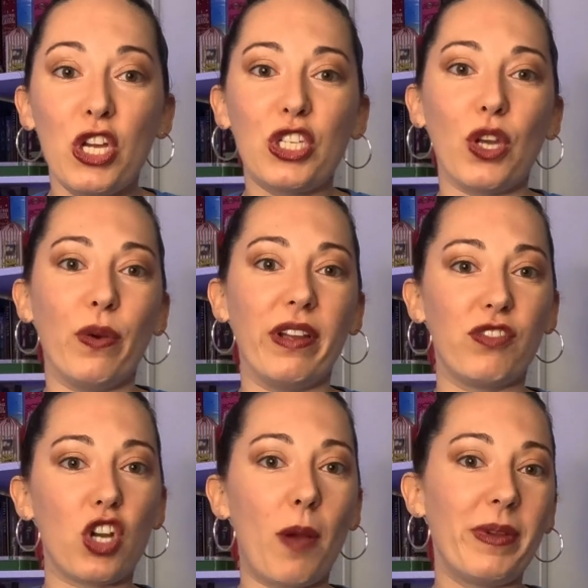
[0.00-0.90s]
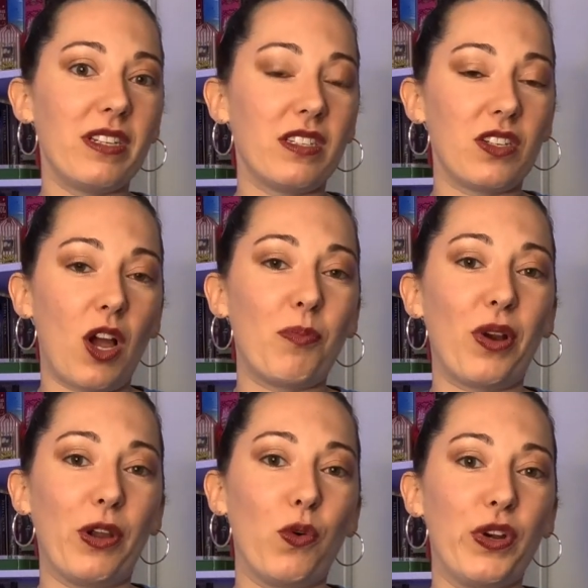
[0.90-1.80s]
So if shopping is a top
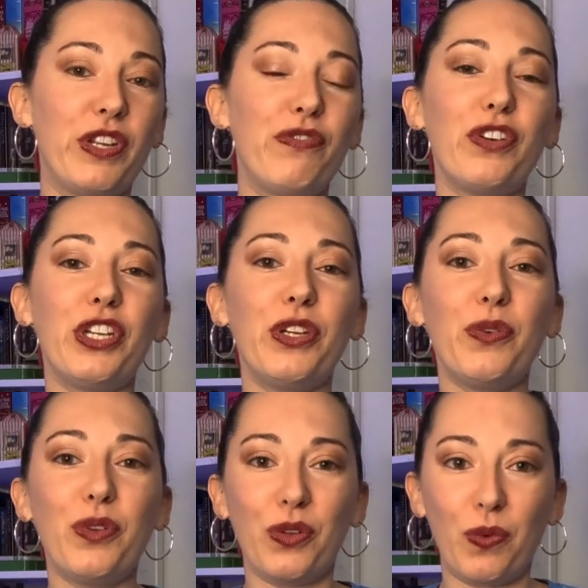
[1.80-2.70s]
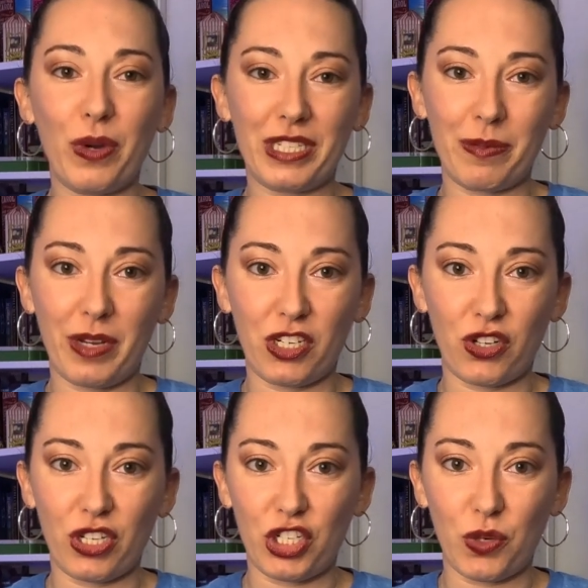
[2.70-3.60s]
priority for you, you'll want to make
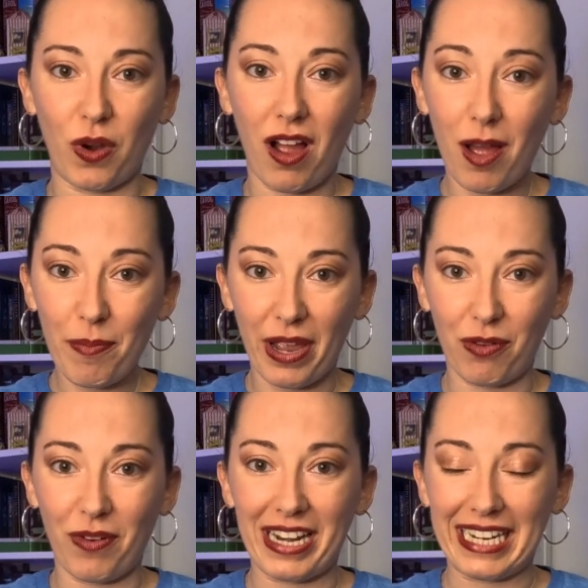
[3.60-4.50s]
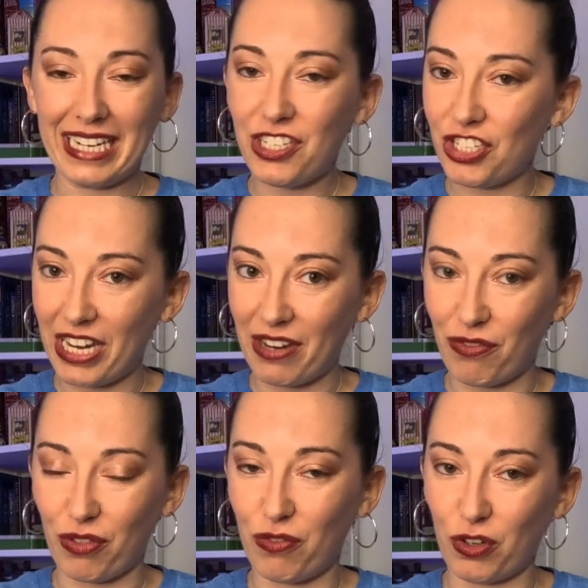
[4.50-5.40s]
sure that you are up and ready each day
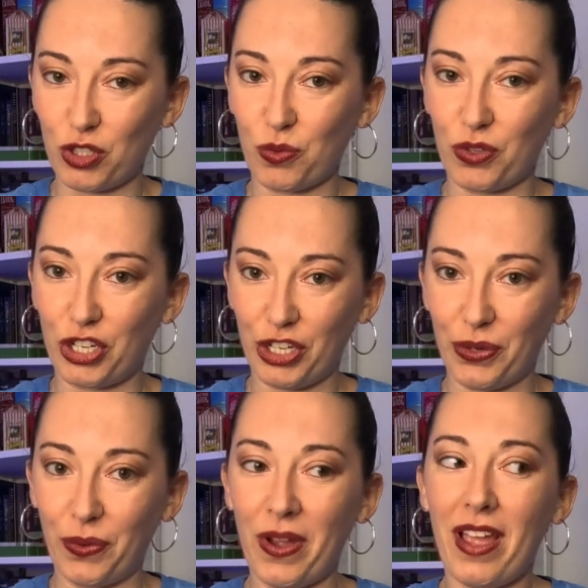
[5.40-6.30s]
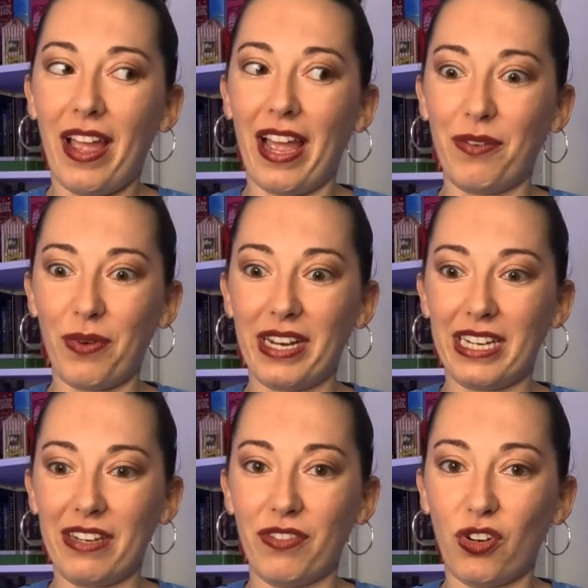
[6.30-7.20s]
for the virtual queue, and
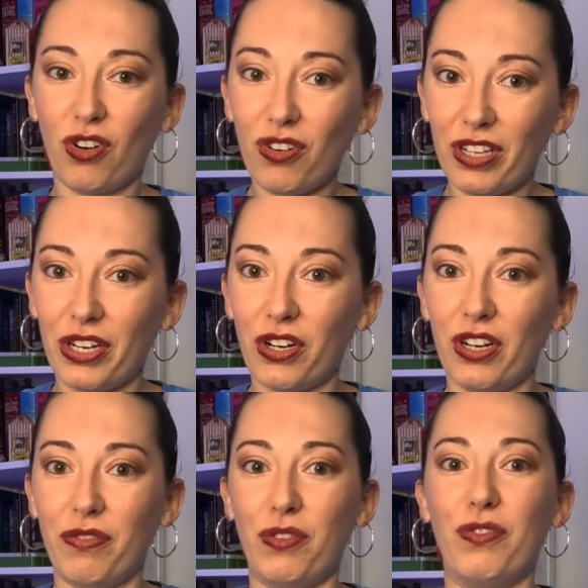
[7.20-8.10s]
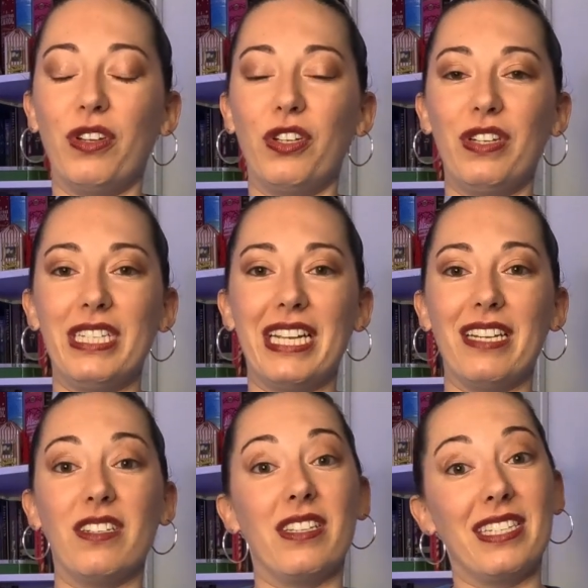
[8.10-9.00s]
ready even earlier if you feel you need to get
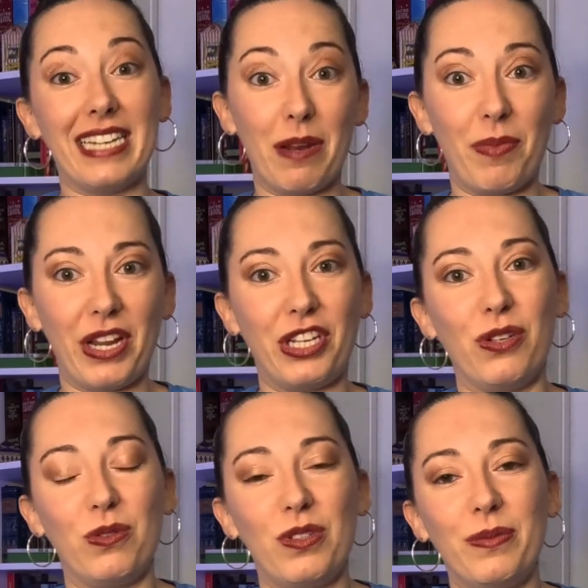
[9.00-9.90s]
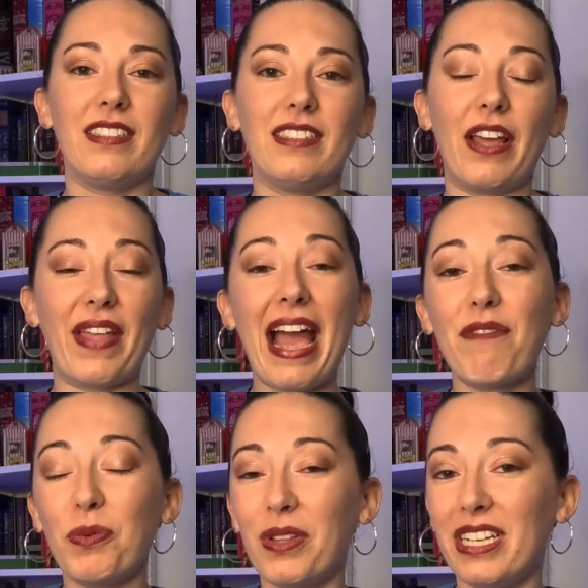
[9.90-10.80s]
into the standby queues. Now, they
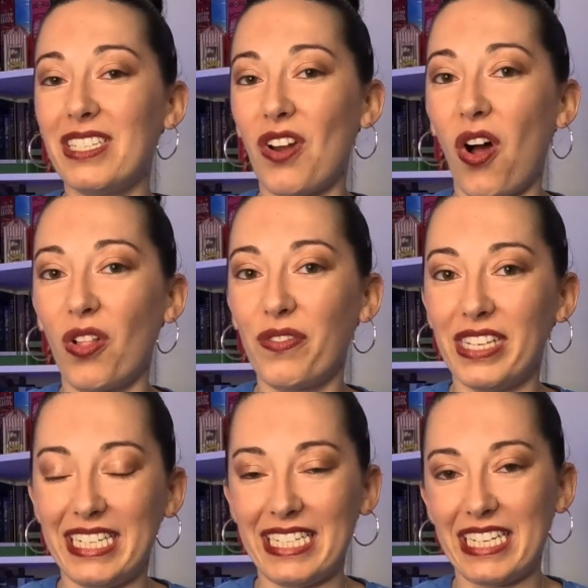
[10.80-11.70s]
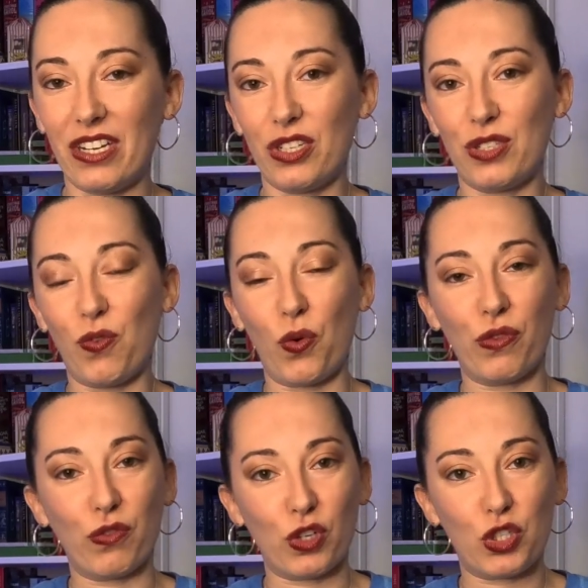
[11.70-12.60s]
haven't released all of the details for
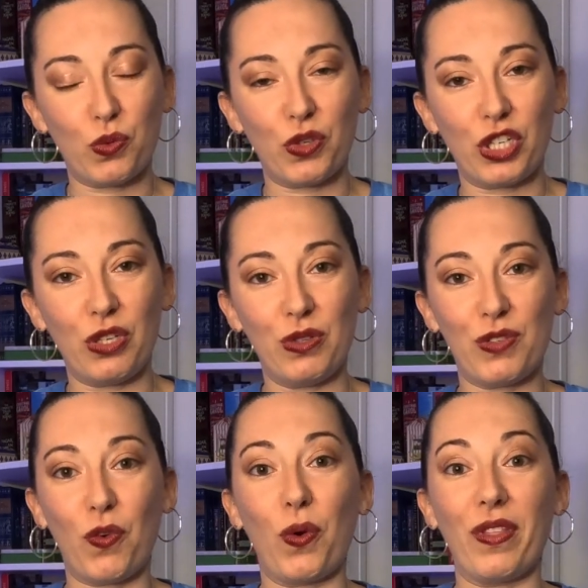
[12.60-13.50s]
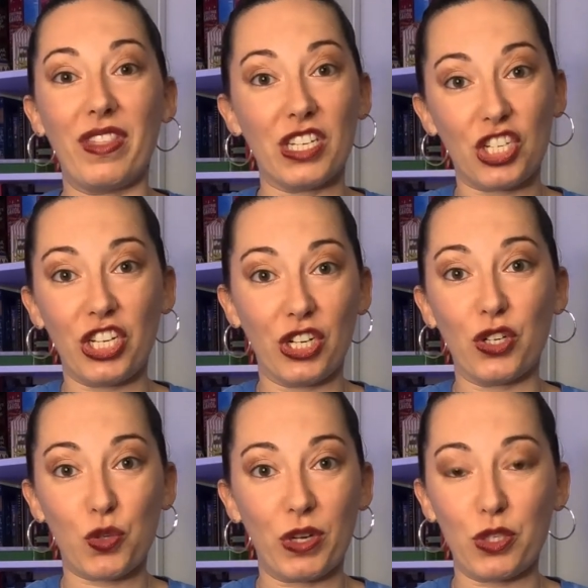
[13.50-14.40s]
the virtual queues for this
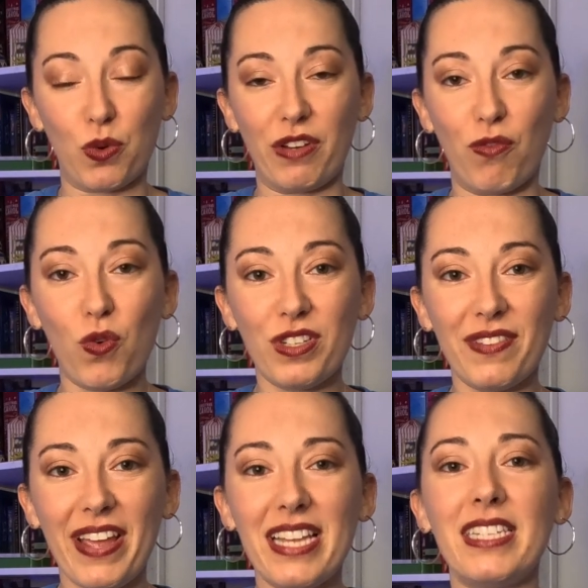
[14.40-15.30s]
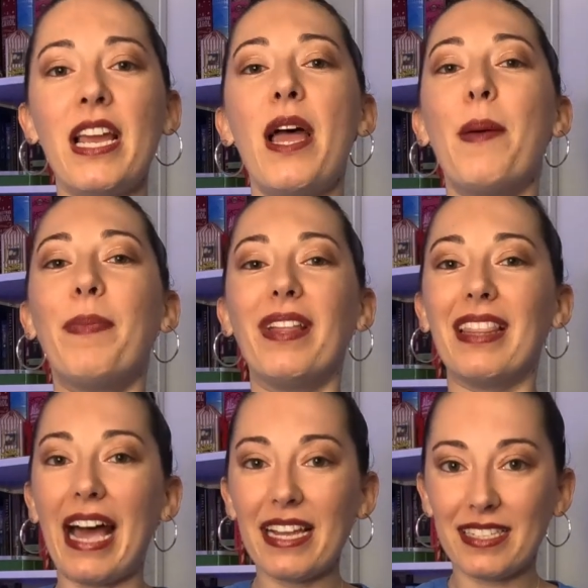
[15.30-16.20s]
year, 2024's event, but
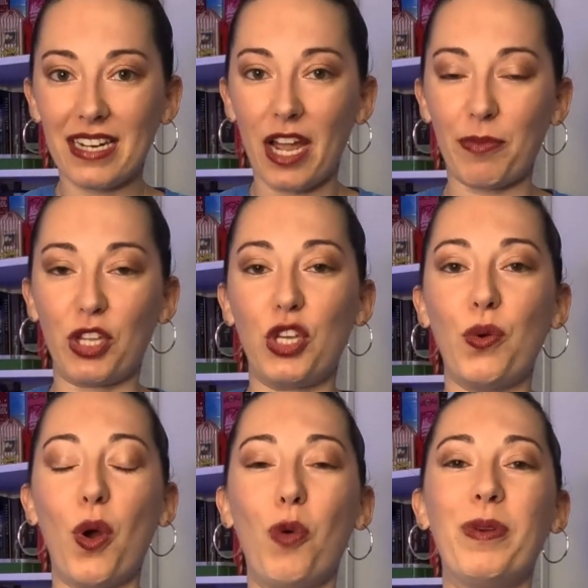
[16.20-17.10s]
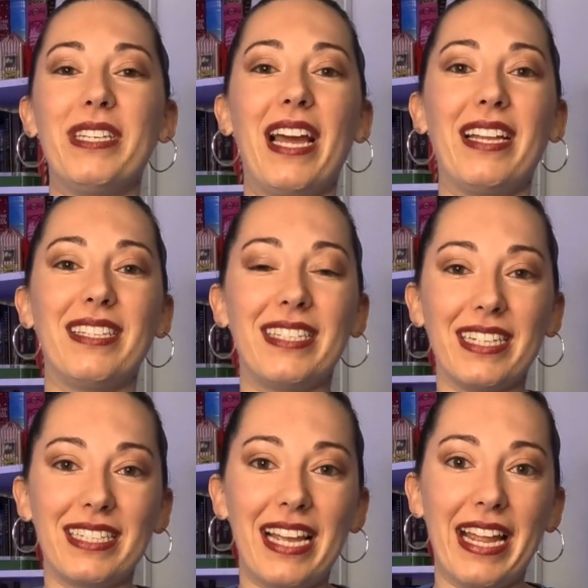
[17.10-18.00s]
last time the queue opened at
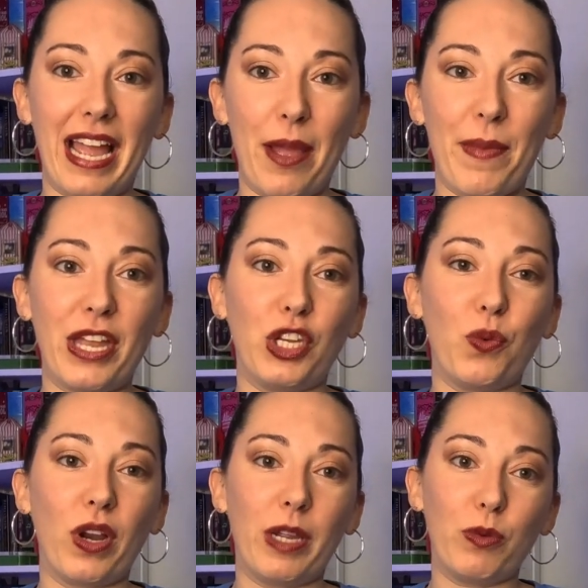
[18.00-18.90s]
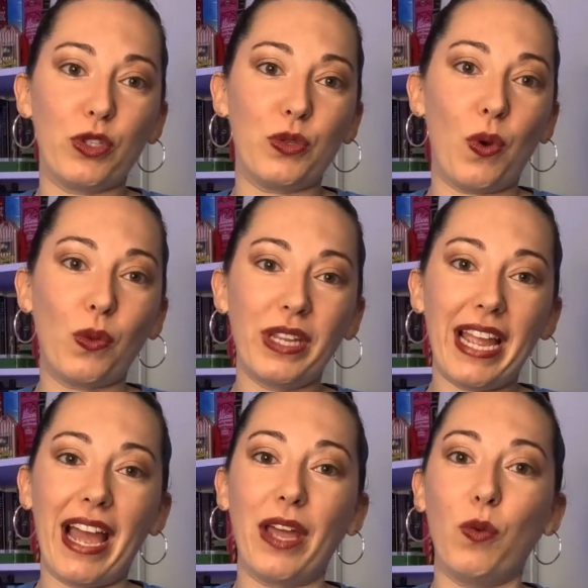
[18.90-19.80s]
6 a.m. and you were able to only
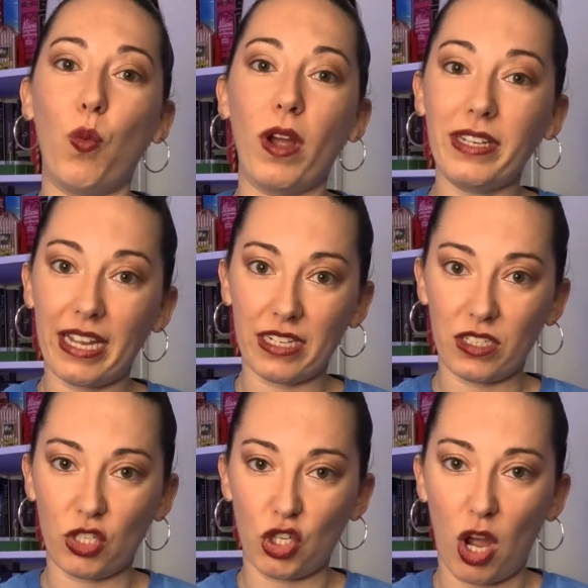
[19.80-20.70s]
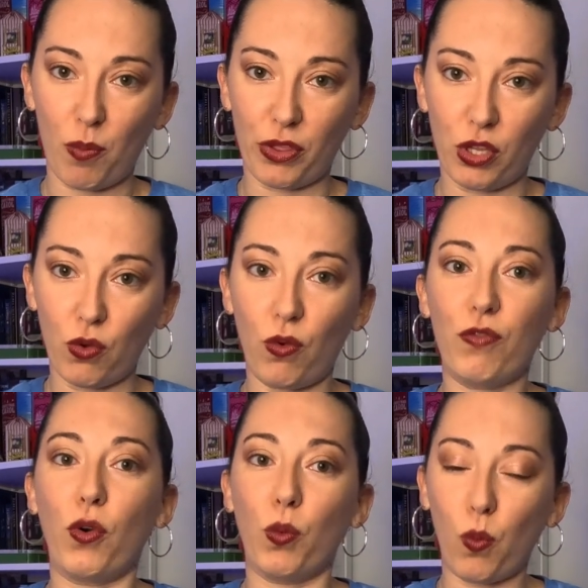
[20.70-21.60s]
add one guest to shop with you
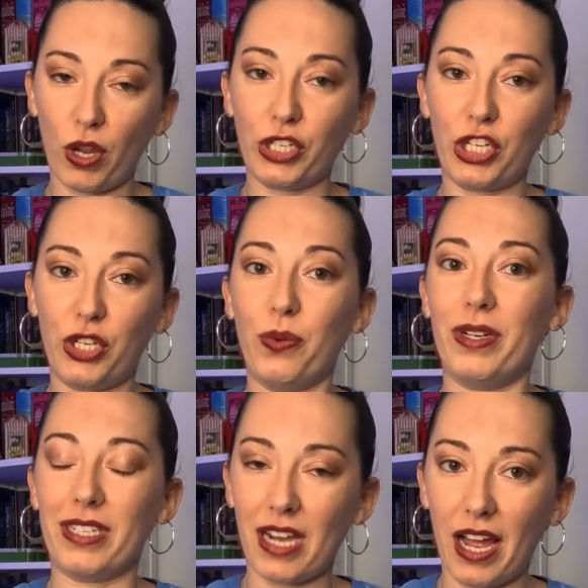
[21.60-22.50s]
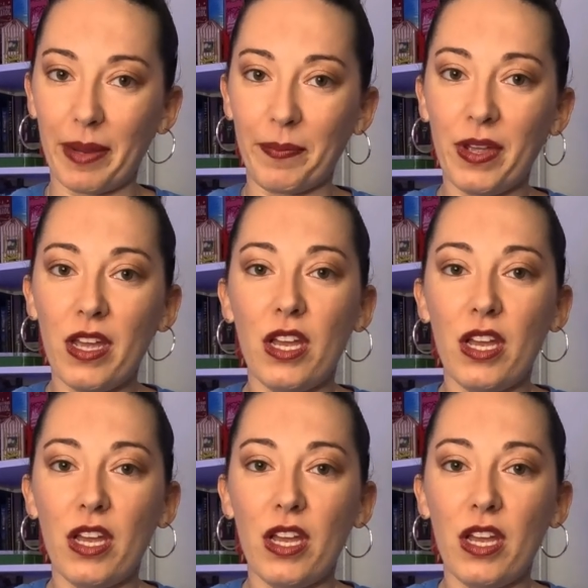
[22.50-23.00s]
for one queue at a time.